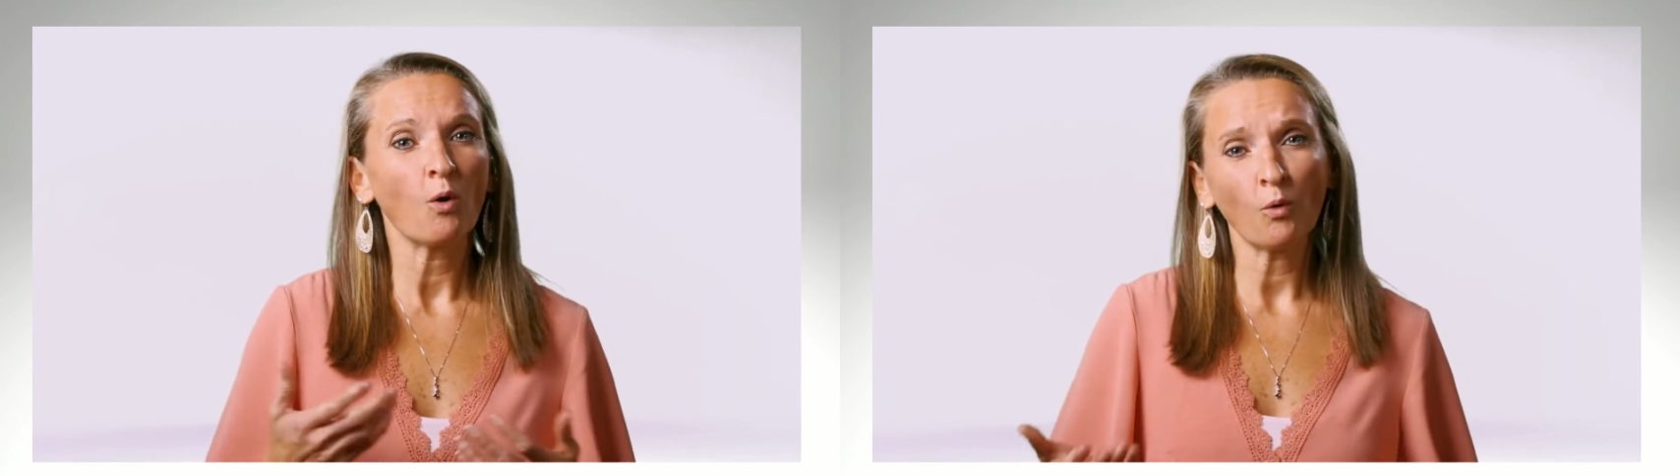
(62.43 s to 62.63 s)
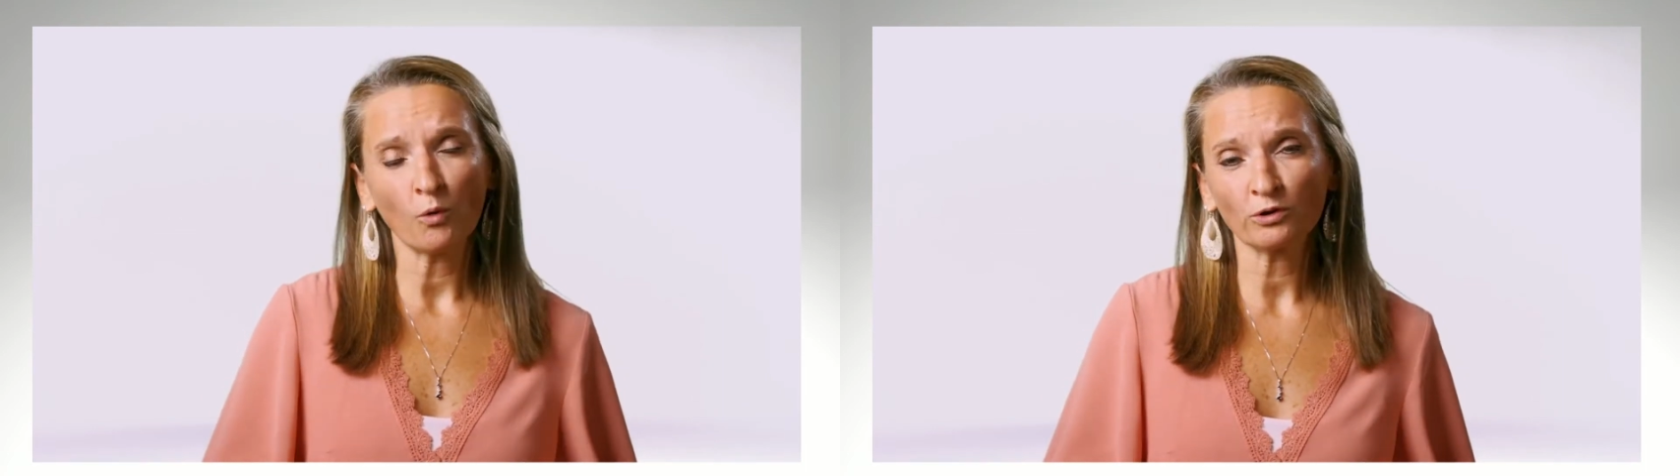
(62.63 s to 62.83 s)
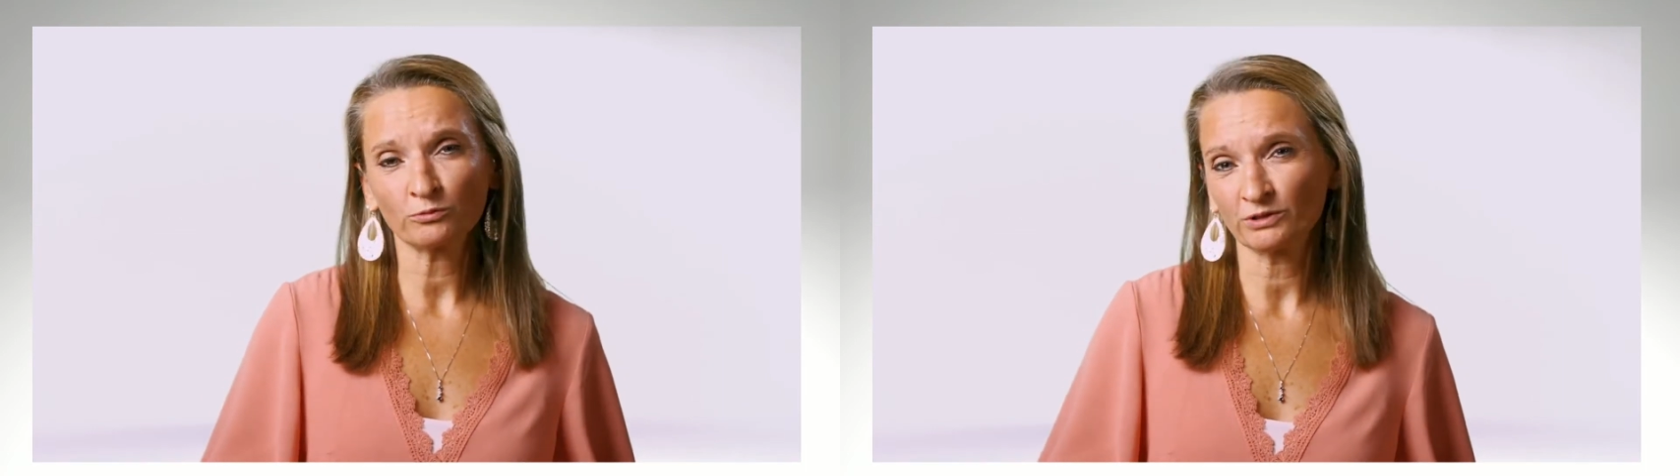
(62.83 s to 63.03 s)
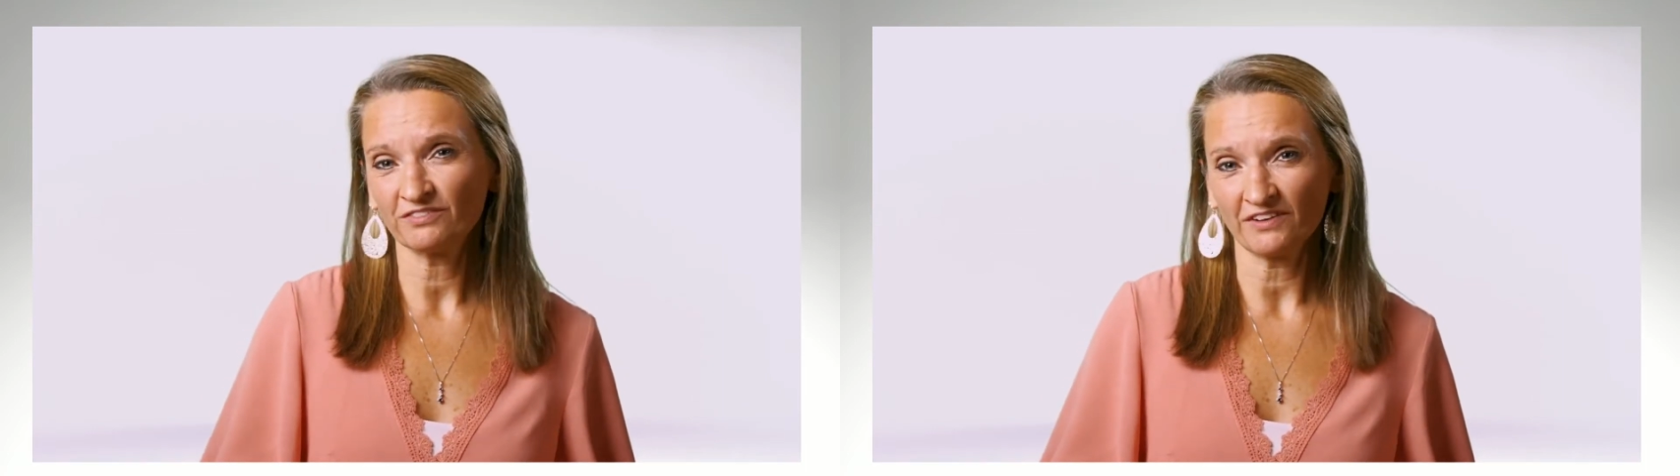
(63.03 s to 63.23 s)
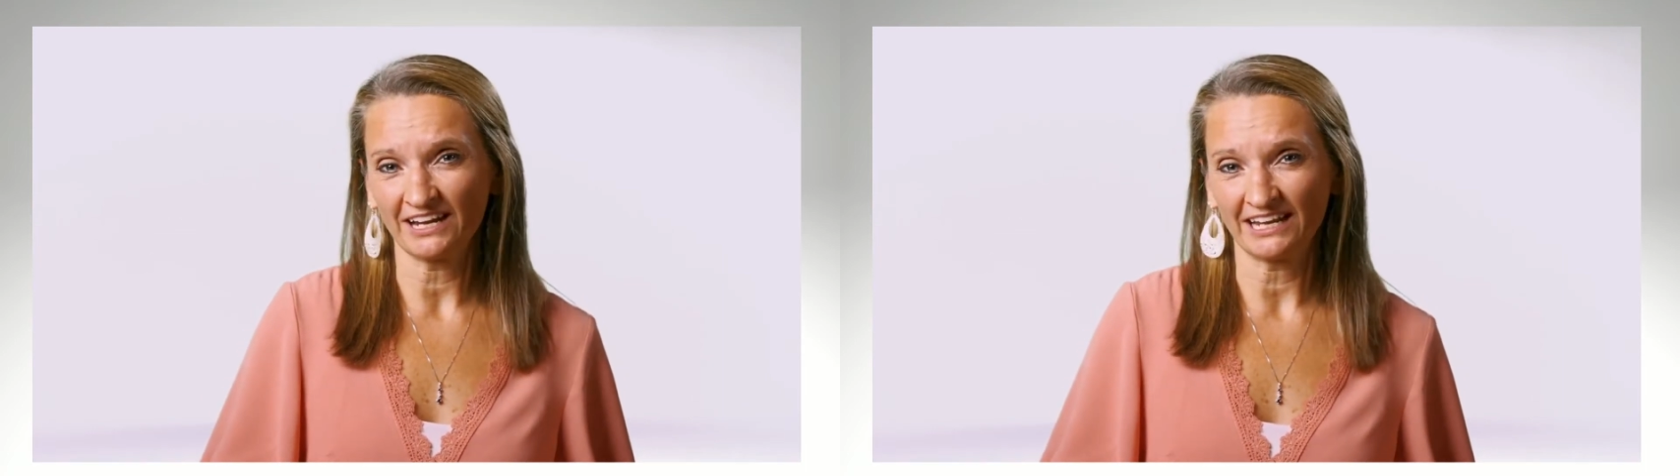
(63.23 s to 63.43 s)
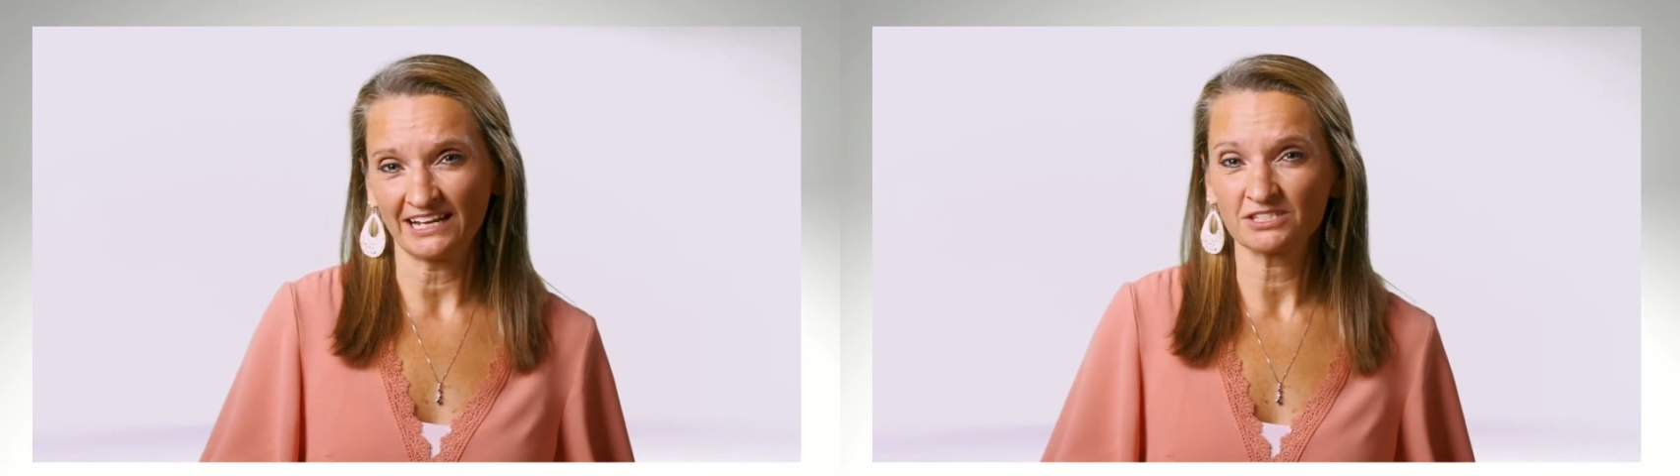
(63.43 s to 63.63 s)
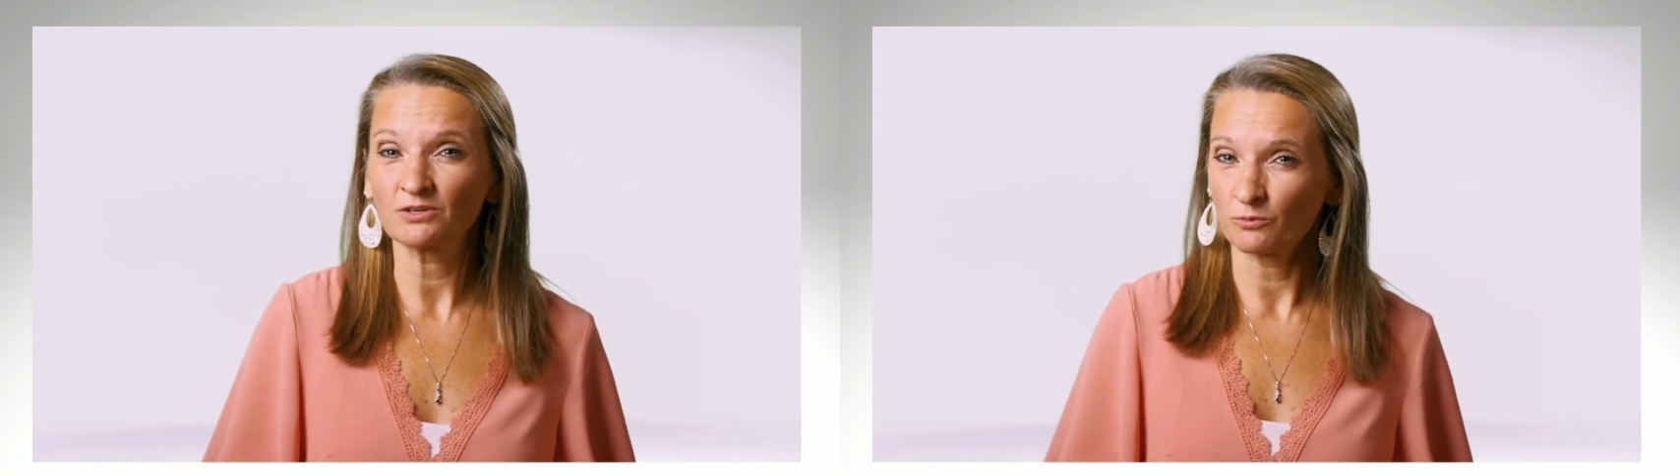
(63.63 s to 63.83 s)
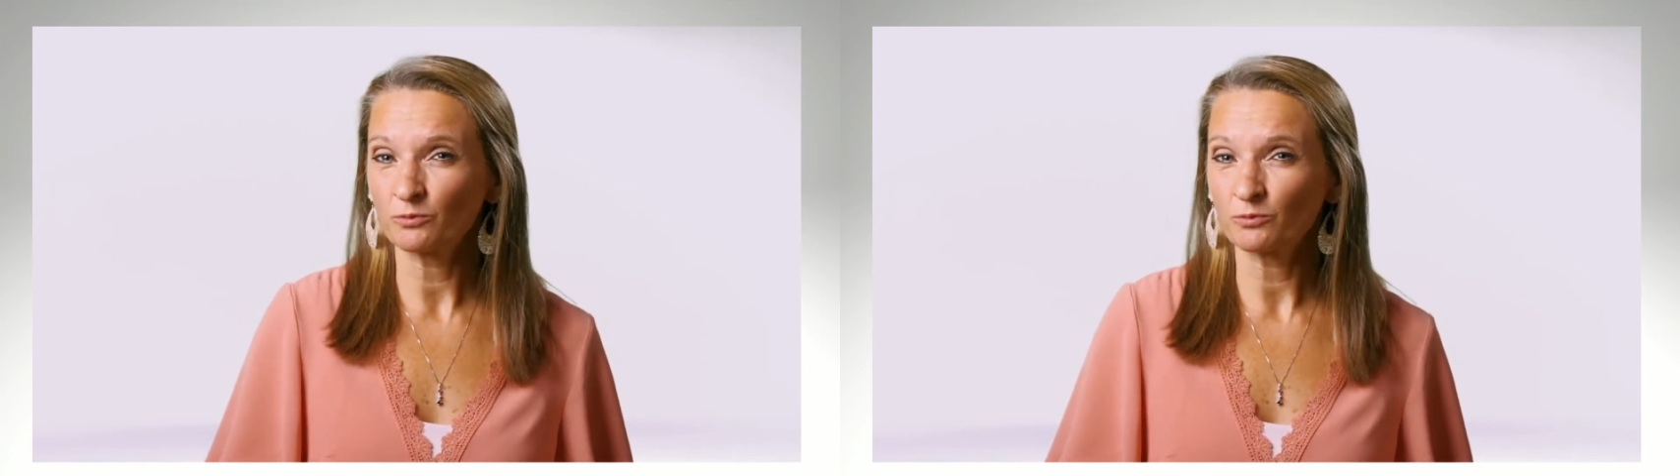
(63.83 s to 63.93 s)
or refinance